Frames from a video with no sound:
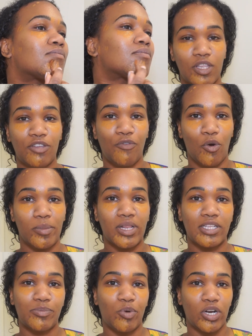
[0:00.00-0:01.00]
This
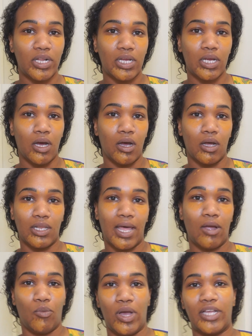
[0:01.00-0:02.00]
formula is pretty
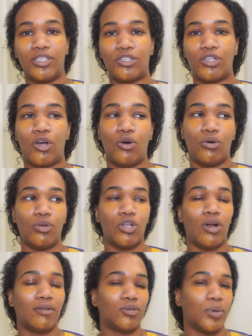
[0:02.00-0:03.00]
lightweight, so you
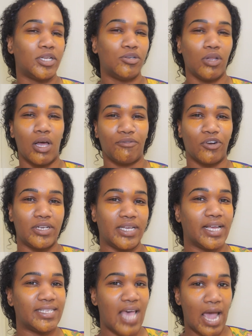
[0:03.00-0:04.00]
don't have to wait too long for it to
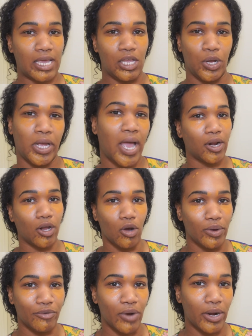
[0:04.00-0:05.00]
get tacky. You can of go
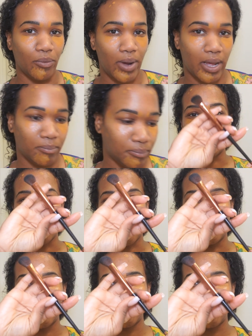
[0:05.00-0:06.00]
in right away. The
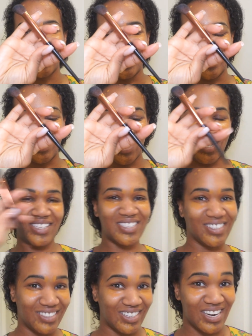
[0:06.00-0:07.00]
brush is
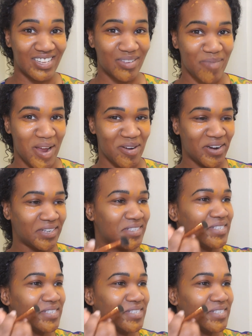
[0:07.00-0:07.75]
also the Nesmarix.